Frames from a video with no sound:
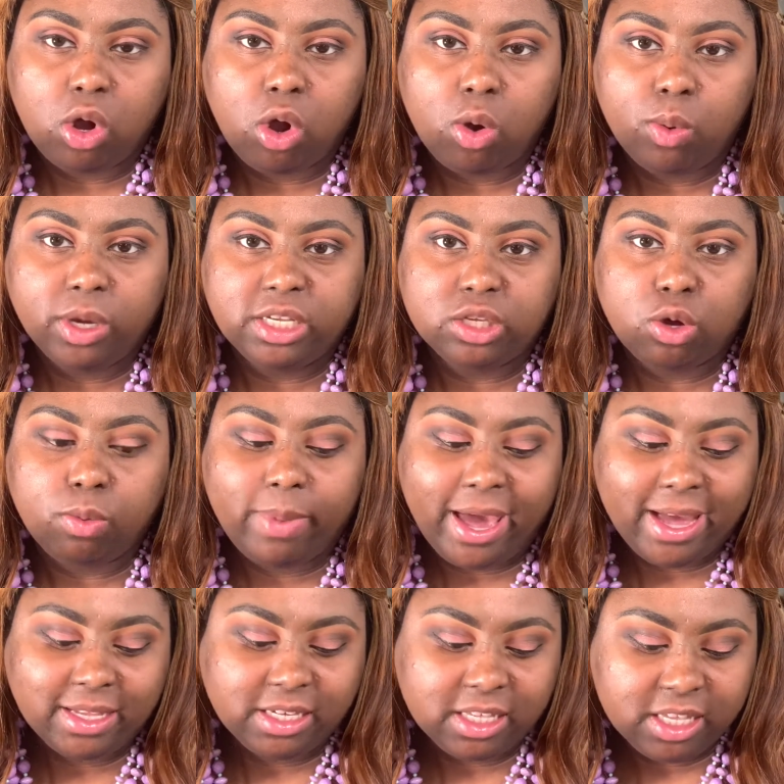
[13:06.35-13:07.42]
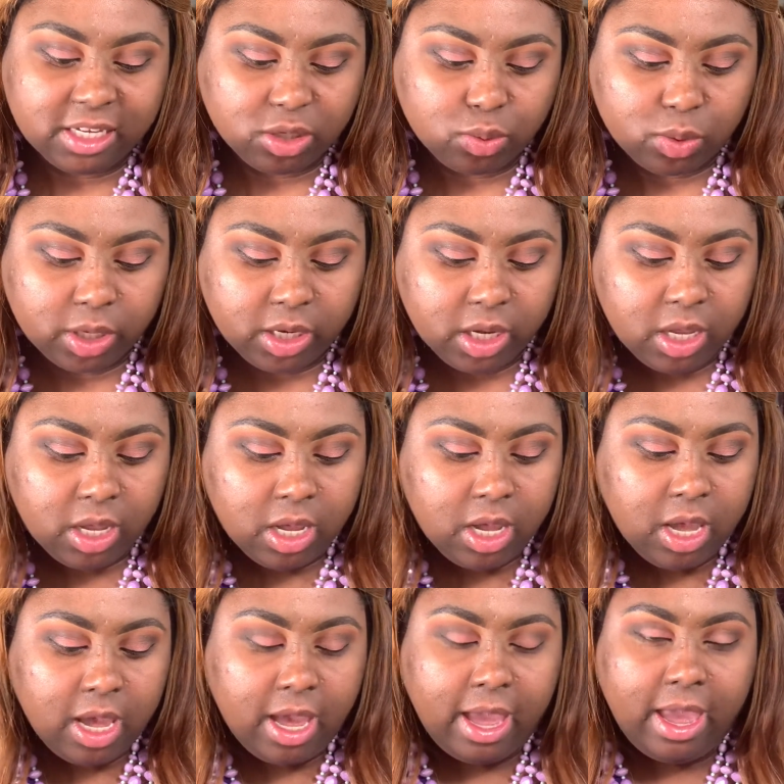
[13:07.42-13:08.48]
always go back to this one.
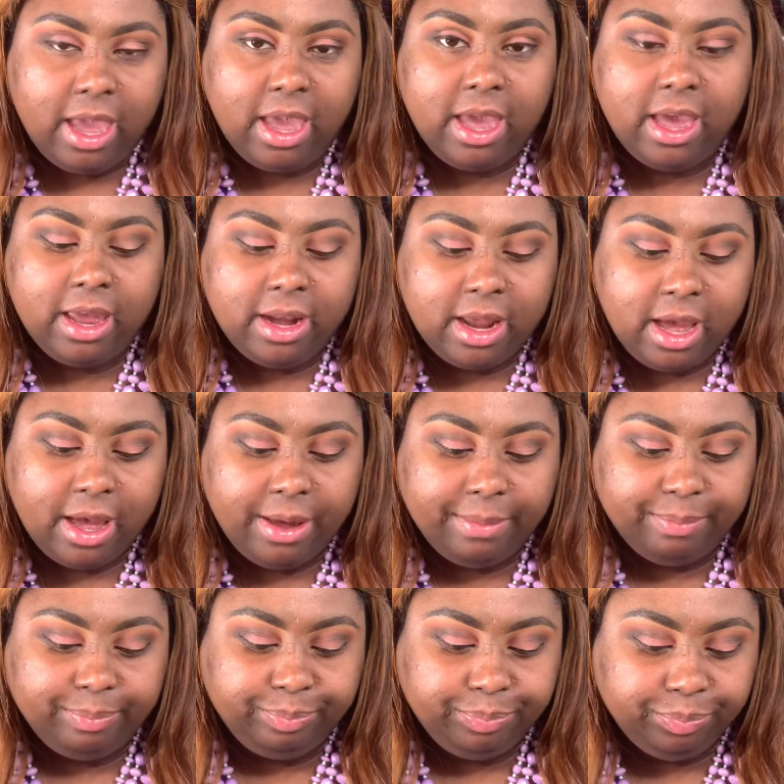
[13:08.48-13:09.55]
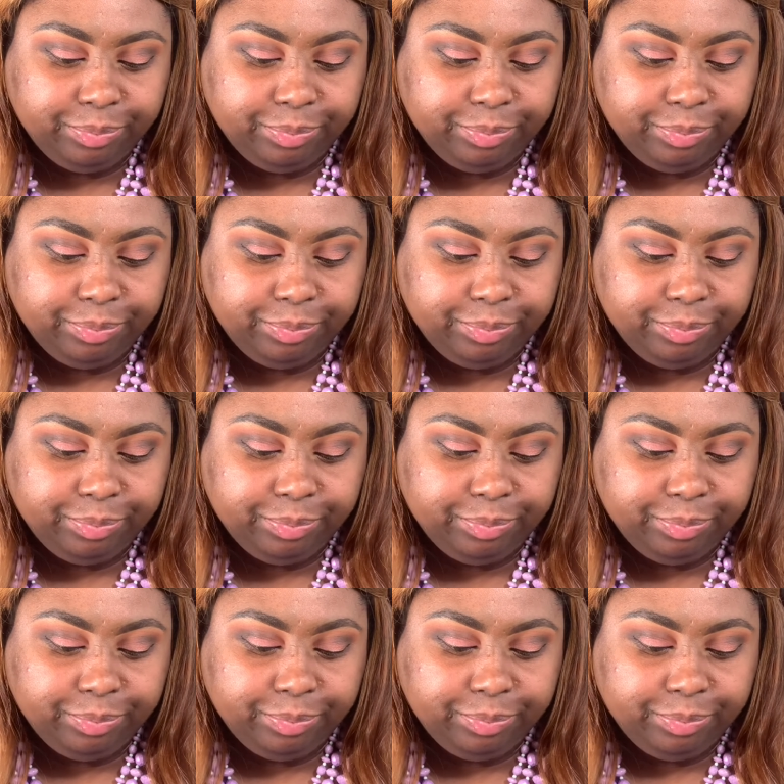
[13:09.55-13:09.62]
And um,